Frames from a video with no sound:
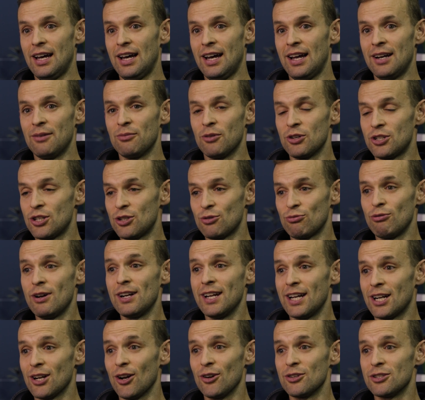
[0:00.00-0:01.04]
and which is
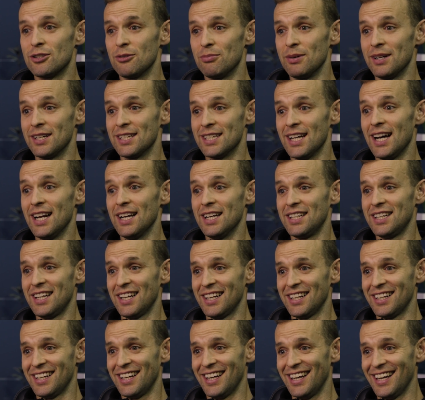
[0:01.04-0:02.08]
really close to being done.
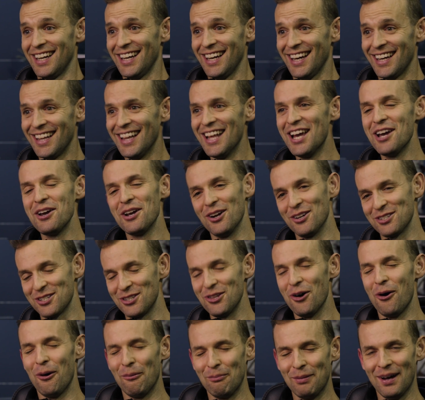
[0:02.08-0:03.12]
It's
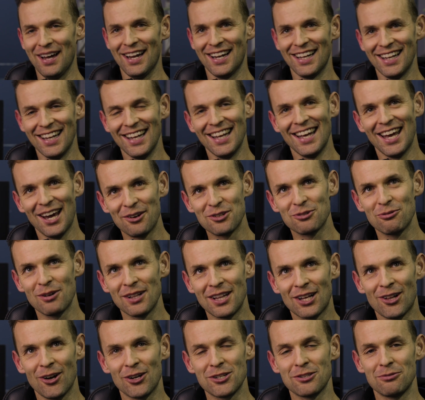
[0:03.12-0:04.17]
not, but it was
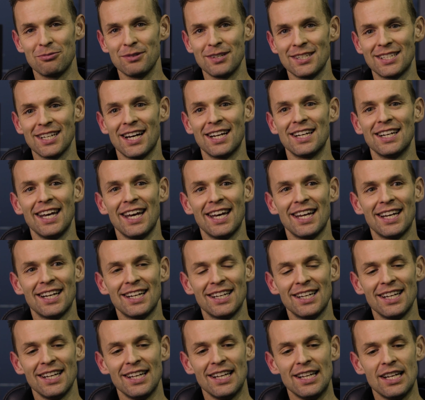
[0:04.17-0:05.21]
really close to being done.
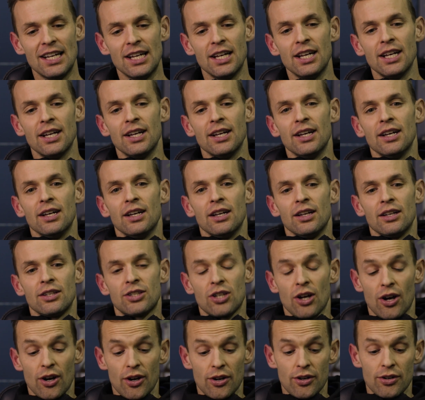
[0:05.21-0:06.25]
And
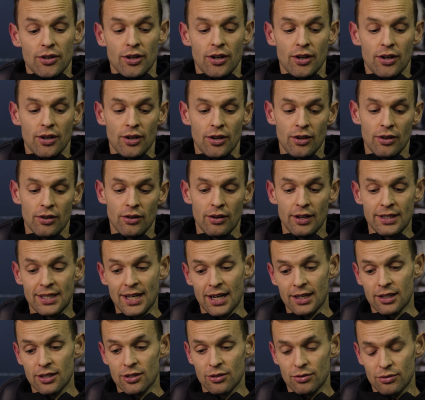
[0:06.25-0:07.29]
so
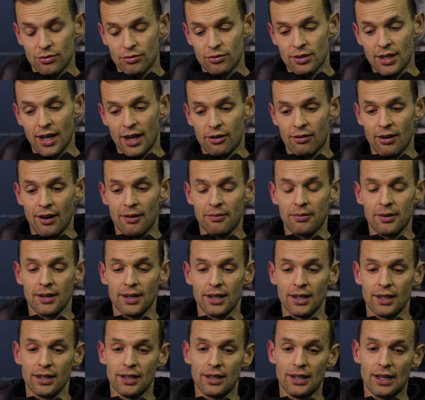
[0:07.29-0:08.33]
adductors started
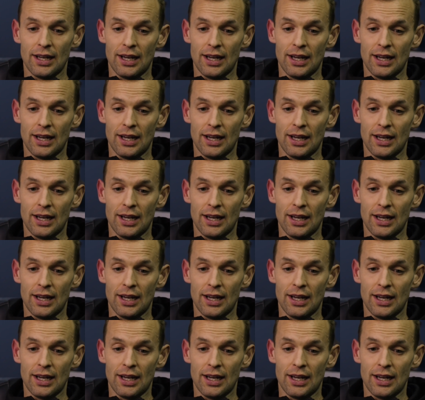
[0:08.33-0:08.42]
cramping.